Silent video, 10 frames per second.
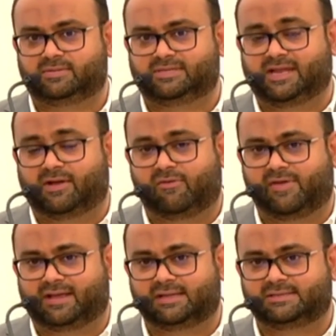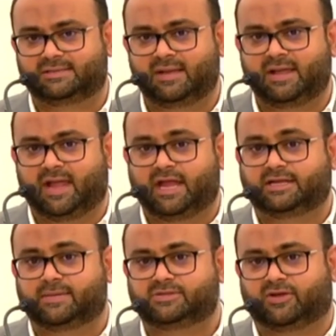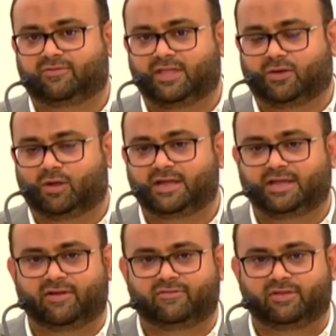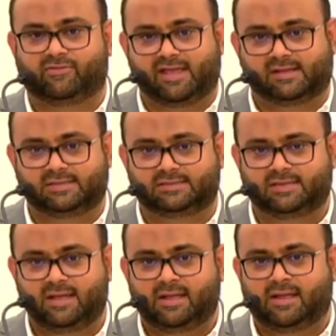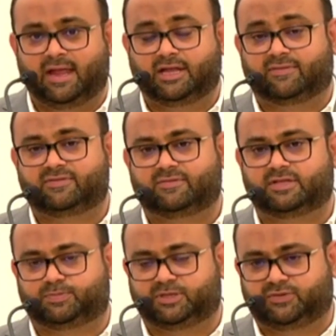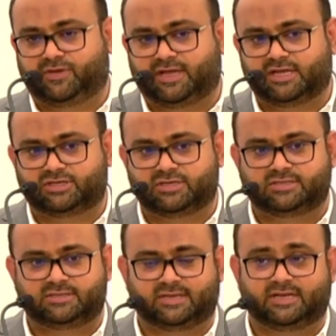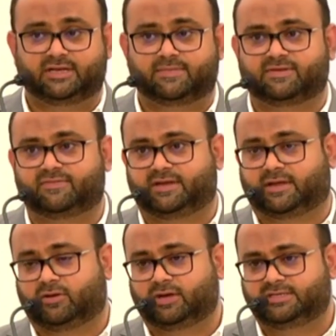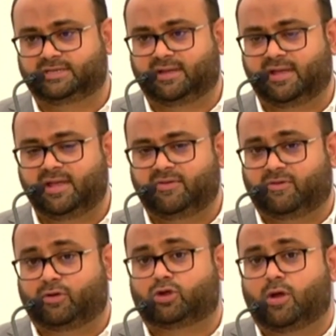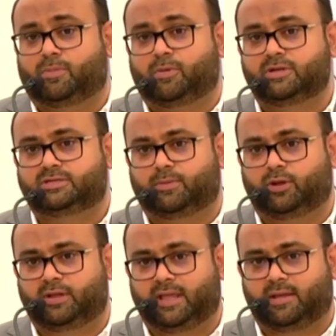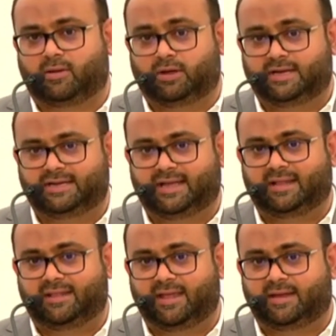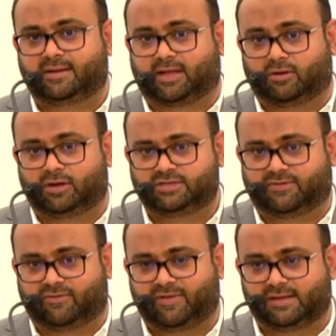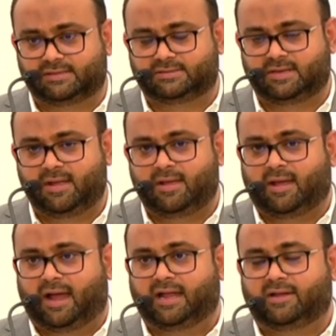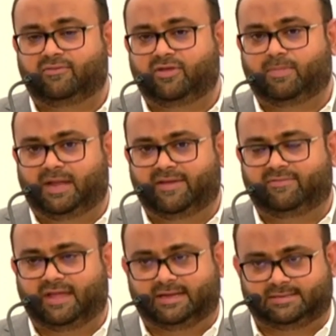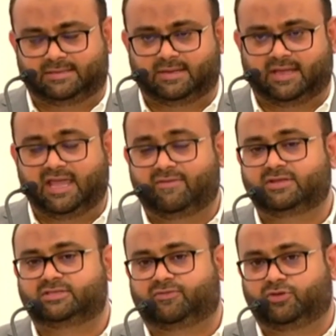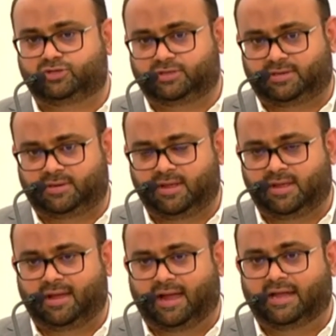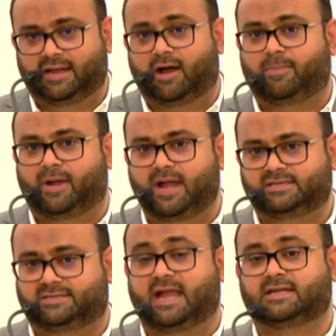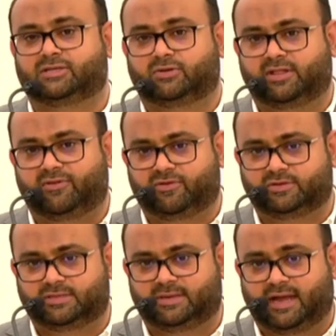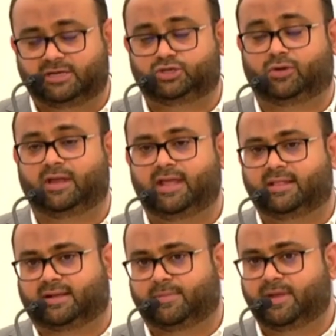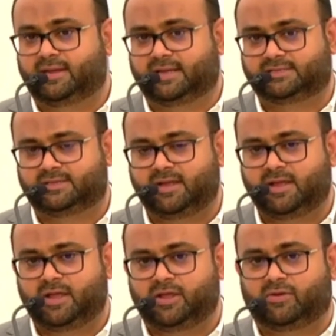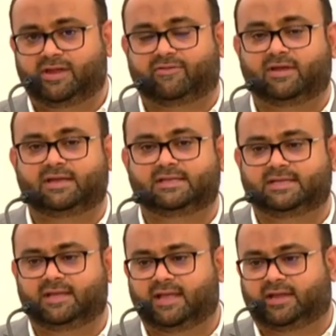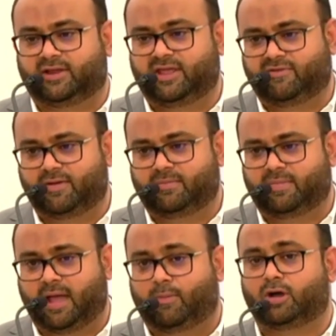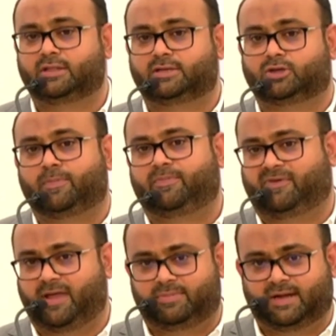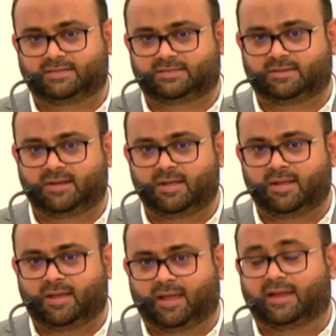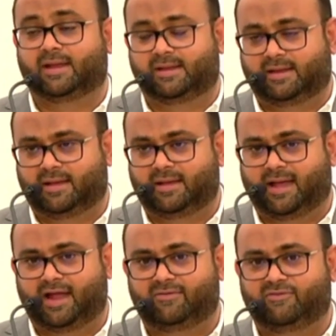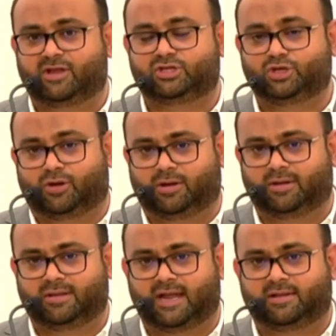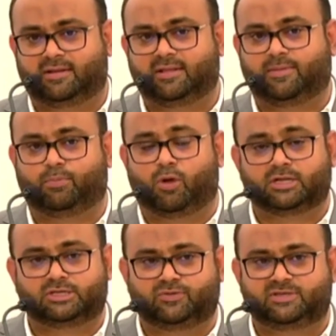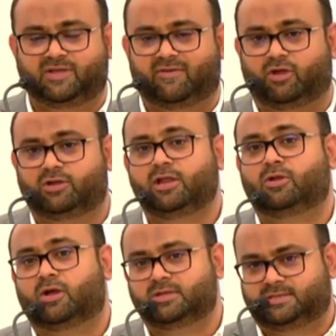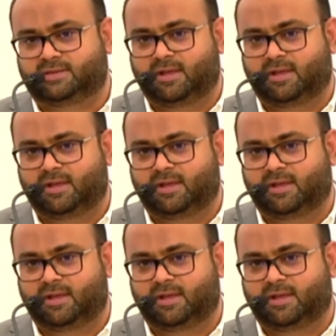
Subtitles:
seen our vehicles in terms of the quality of the vehicles, in terms of the specifications, in terms of the technology. We have not compromised upon the quality and the technology of the vehicles, and we believe that EV is the future, and our brand stands out in the future, and surely in the coming days, you'll definitely see that eveium among the top 5 brands in India. And we are sure that the models which we have already launched